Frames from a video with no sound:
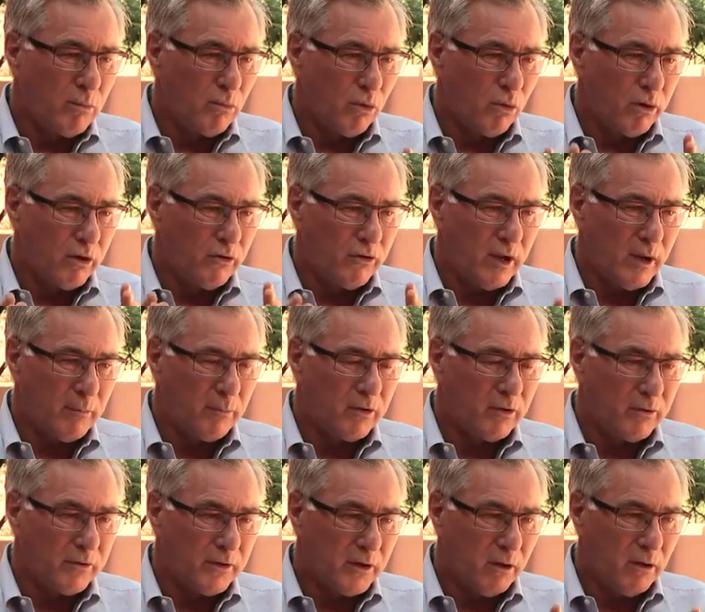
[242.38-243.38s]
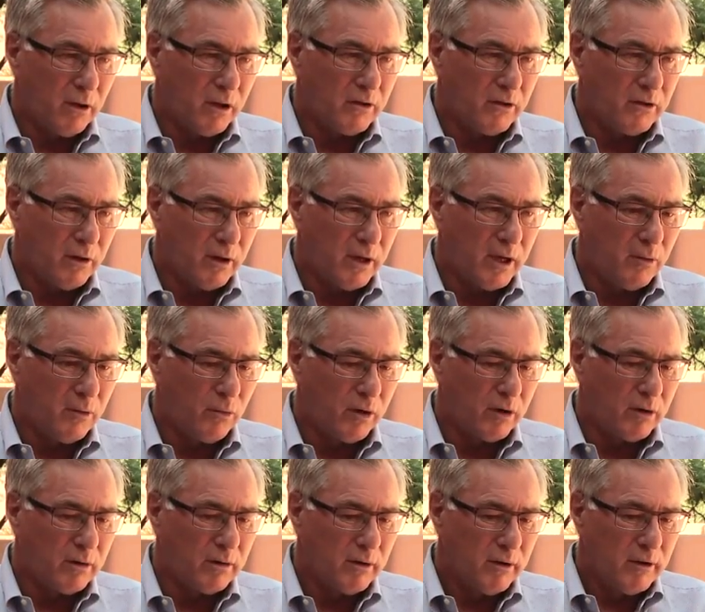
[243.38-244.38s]
and more examples of it all the time,
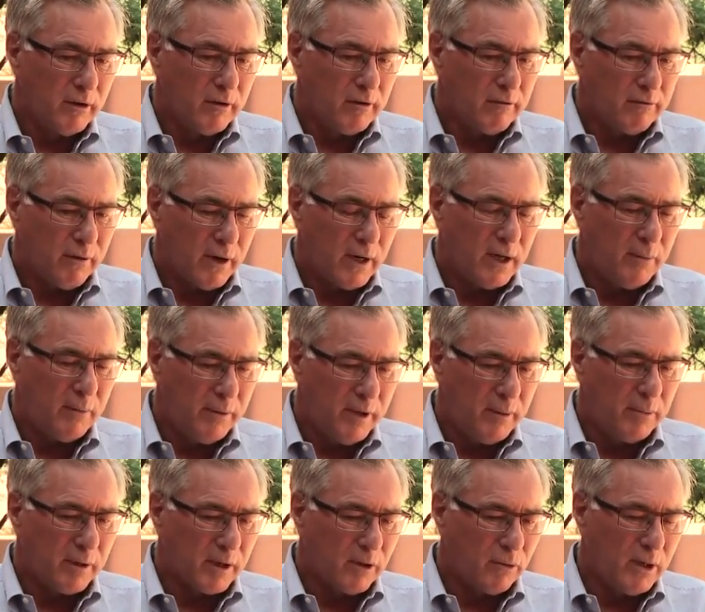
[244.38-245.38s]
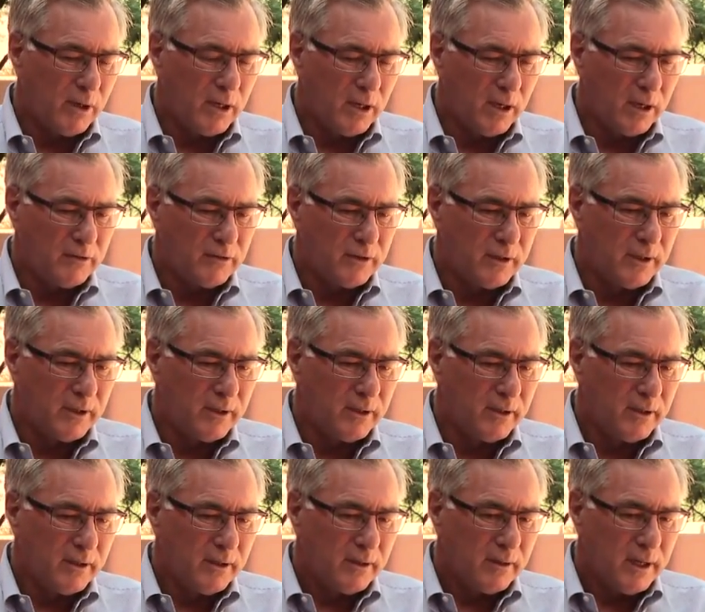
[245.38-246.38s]
where finally people are realizing
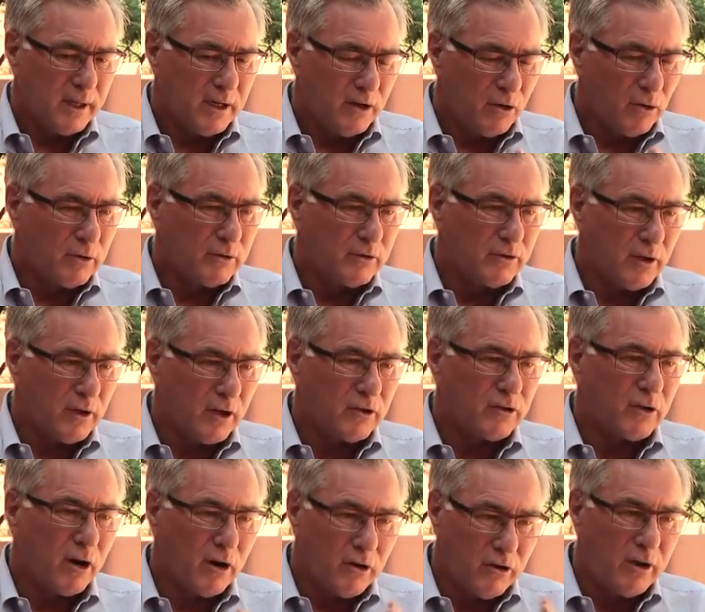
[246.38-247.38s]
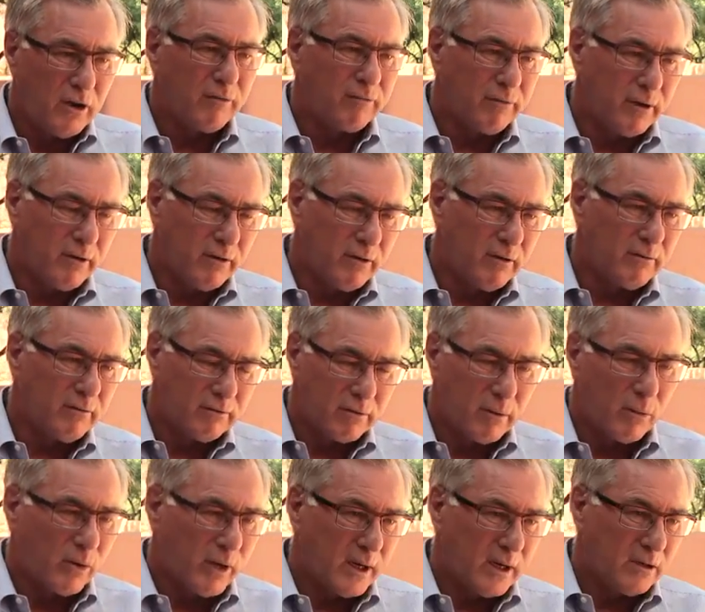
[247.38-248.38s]
that gold stocks are different
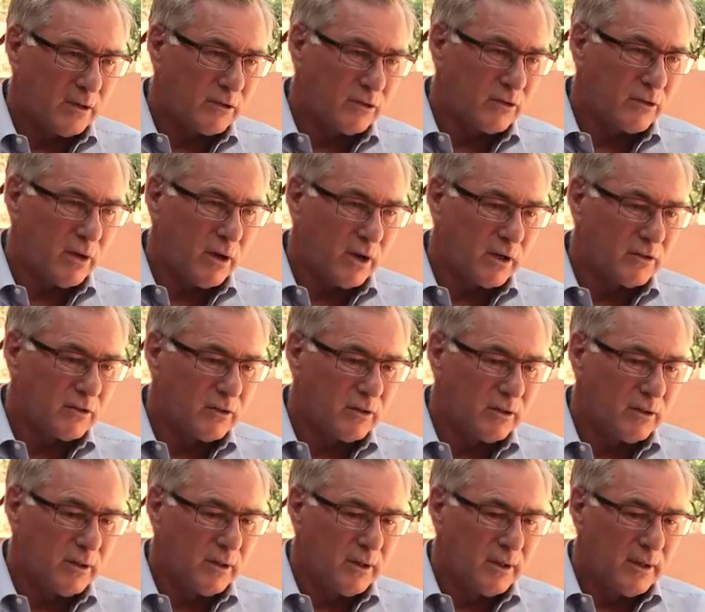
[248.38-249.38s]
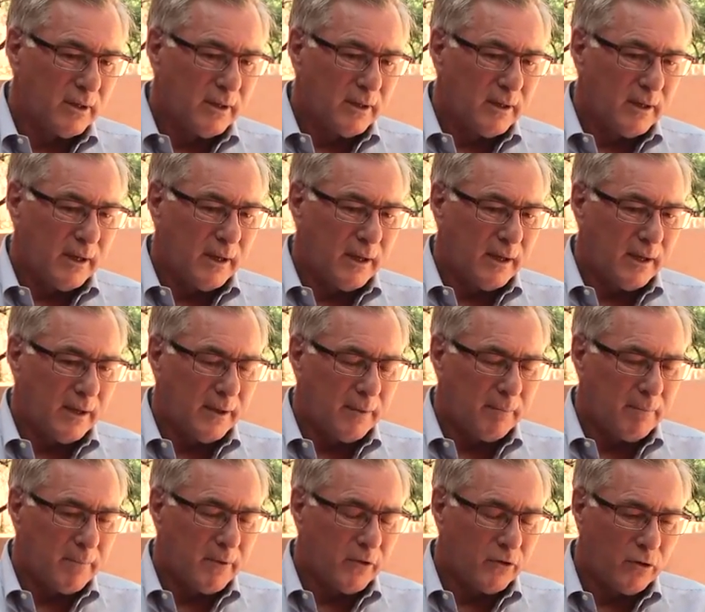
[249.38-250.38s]
from regular stocks.
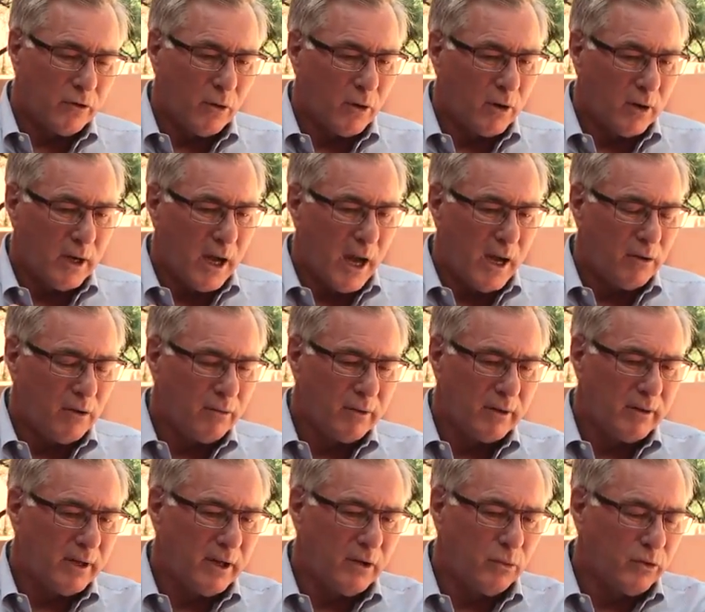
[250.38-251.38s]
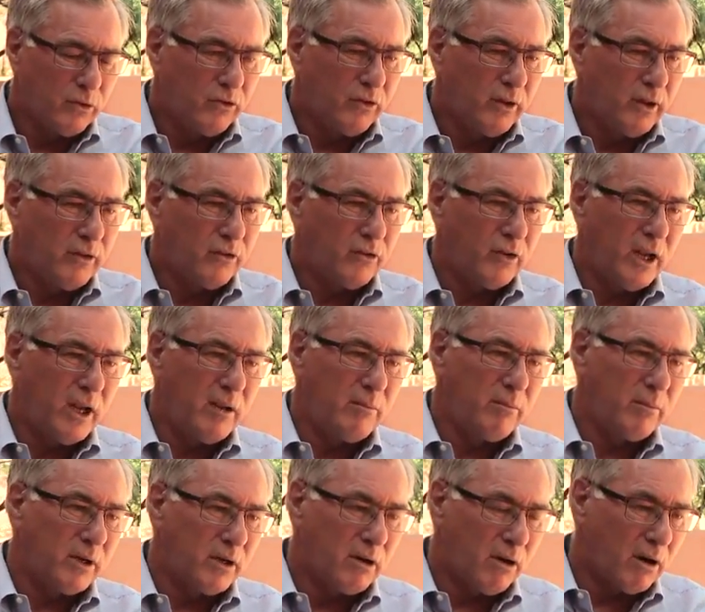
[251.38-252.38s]
So I don't think we'll see the
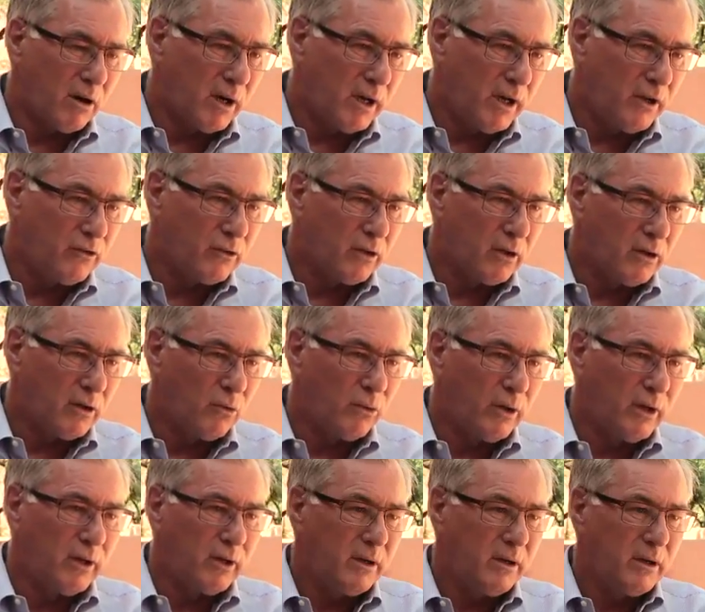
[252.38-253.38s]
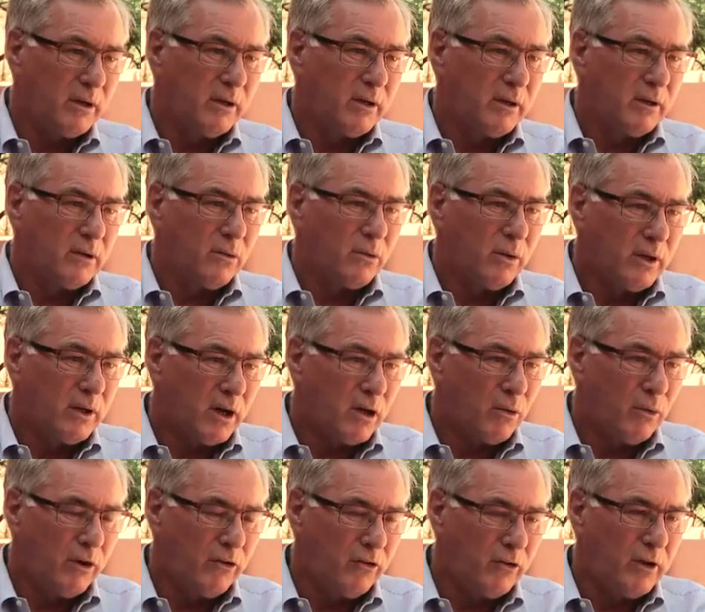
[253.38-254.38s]
same carnage, although we
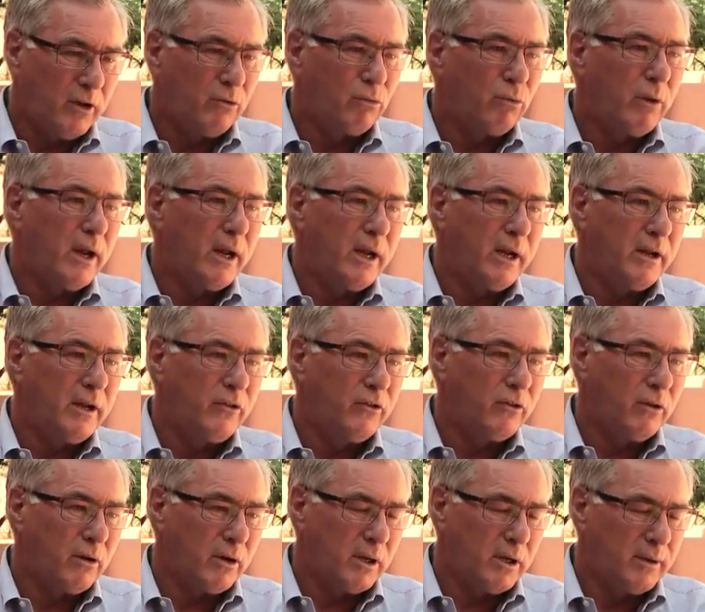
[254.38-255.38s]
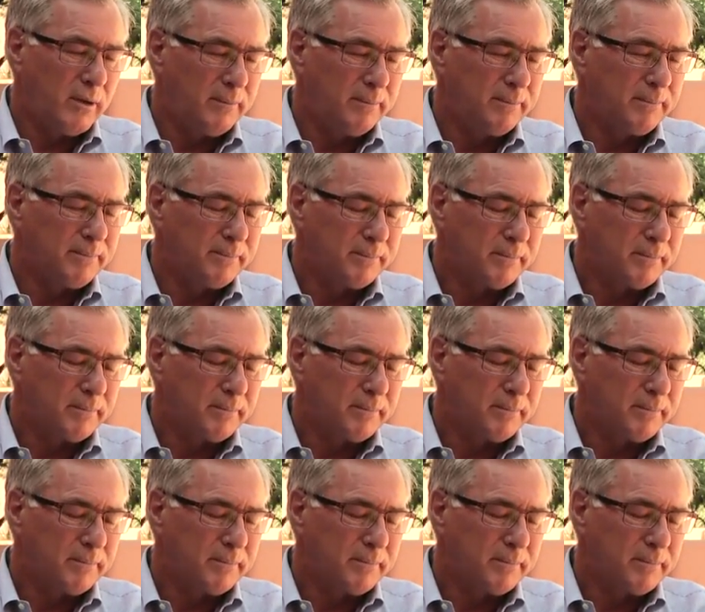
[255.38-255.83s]
always see raids on